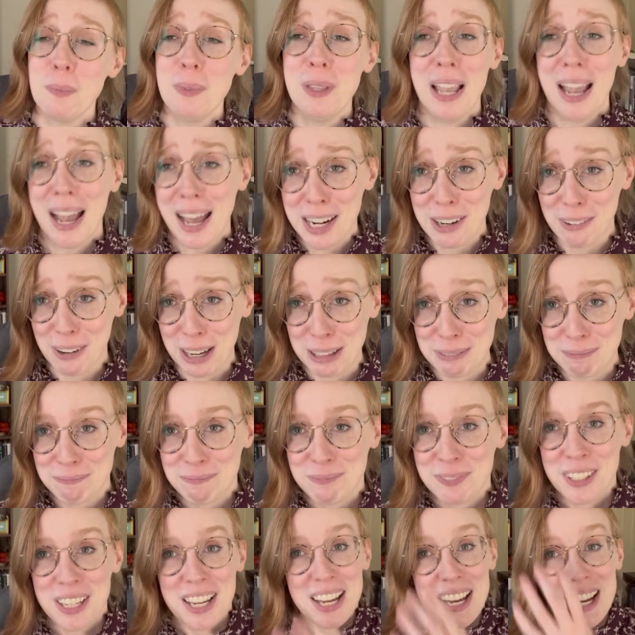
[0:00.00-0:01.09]
Anyway,
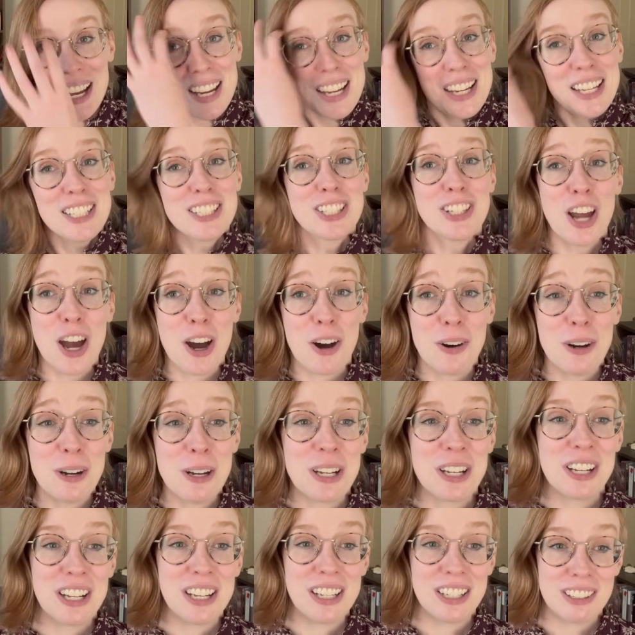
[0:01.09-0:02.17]
Snow,
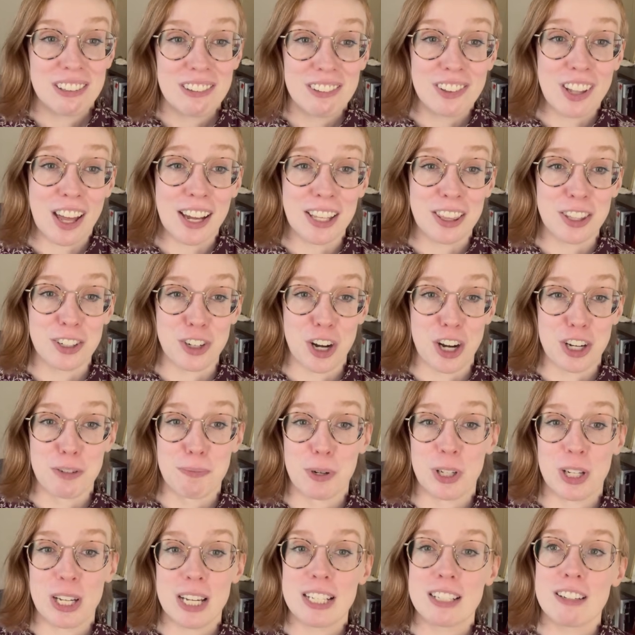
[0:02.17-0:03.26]
like the
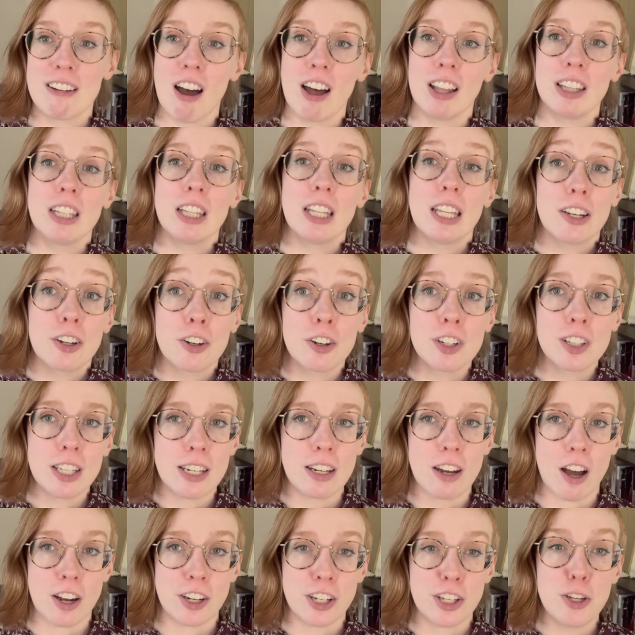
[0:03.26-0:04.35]
Trunchbull, is not literally
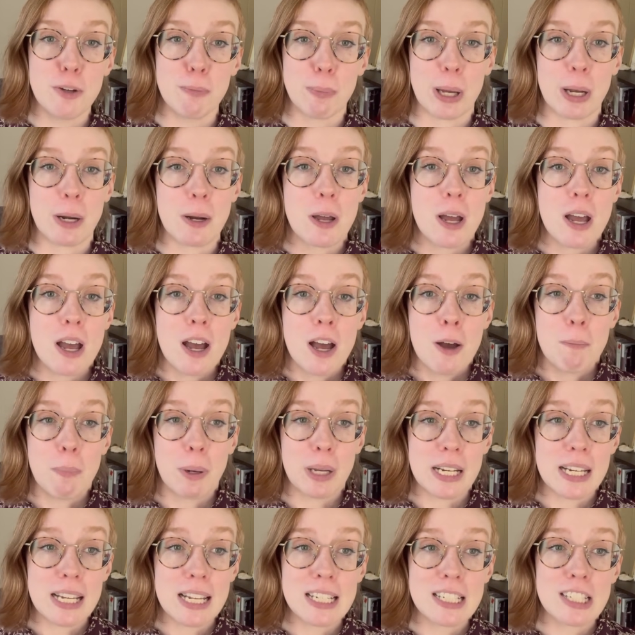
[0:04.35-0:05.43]
non-human, but
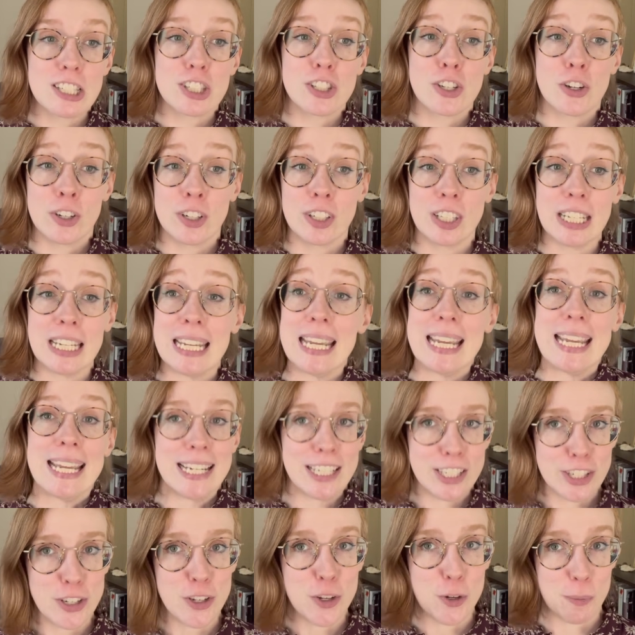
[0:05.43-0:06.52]
he is certainly
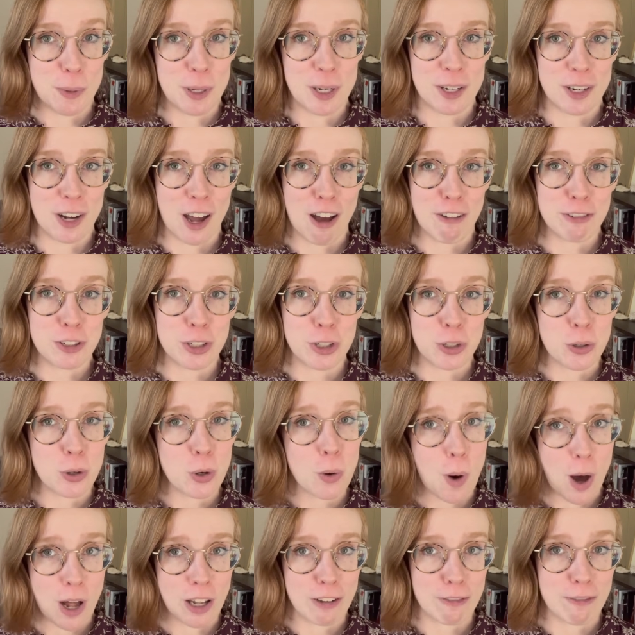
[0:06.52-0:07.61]
inhuman enough to
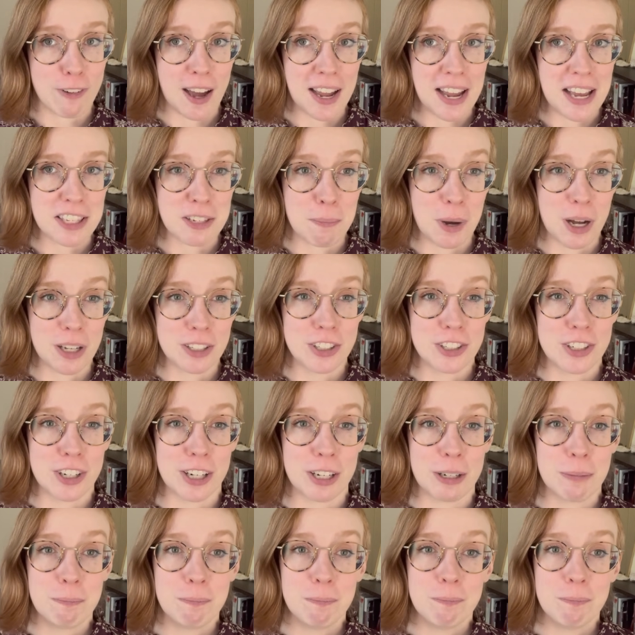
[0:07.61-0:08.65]
qualify as a monster.